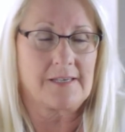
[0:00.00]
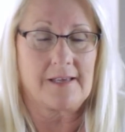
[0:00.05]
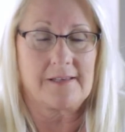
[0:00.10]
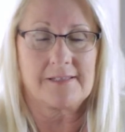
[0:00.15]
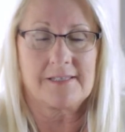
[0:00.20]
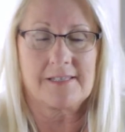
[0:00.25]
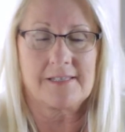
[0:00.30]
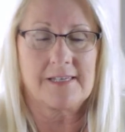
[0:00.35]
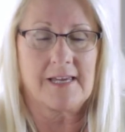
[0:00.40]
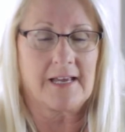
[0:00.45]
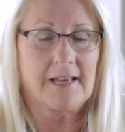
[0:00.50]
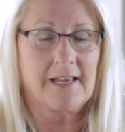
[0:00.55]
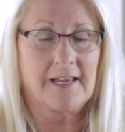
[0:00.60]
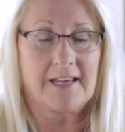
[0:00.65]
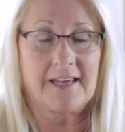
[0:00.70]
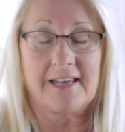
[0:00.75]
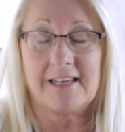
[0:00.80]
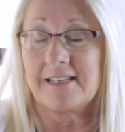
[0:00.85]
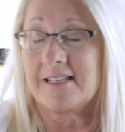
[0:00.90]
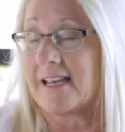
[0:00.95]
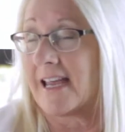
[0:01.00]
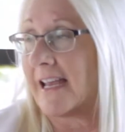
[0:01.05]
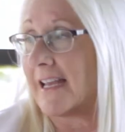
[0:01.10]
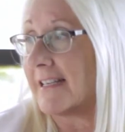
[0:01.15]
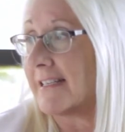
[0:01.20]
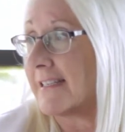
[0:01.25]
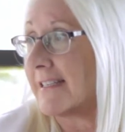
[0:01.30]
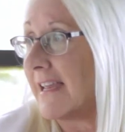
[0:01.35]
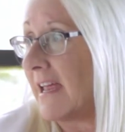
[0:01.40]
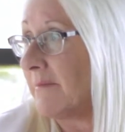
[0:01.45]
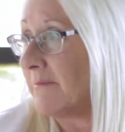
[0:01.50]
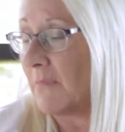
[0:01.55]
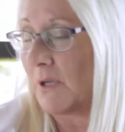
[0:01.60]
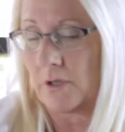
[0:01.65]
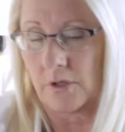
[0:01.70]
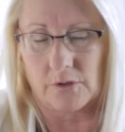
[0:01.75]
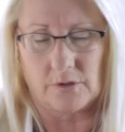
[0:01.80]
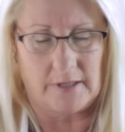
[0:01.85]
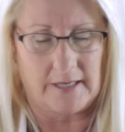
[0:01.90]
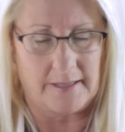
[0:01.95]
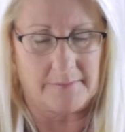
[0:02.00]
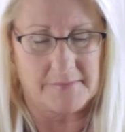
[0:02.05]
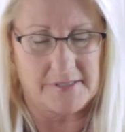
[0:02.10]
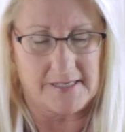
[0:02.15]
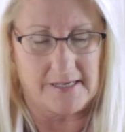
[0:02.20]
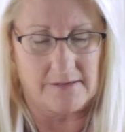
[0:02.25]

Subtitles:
stick contains 10 milligrams.